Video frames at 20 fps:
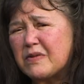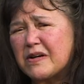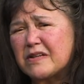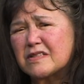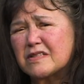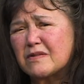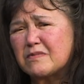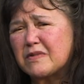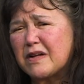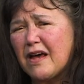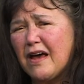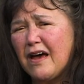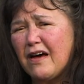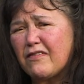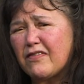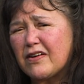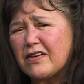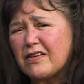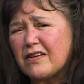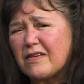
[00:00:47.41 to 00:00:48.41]
brings them to
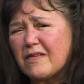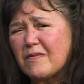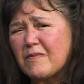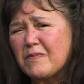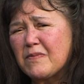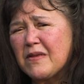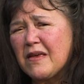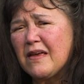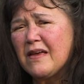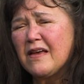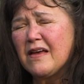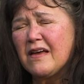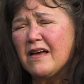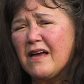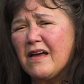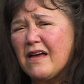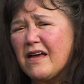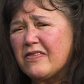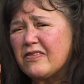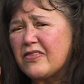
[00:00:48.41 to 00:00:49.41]
heaven,
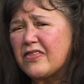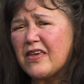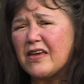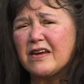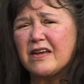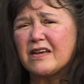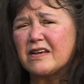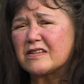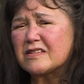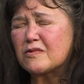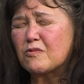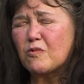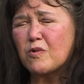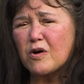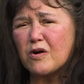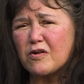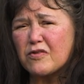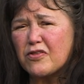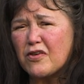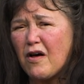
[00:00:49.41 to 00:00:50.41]
then it's
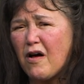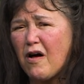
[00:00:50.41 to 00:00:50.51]
worth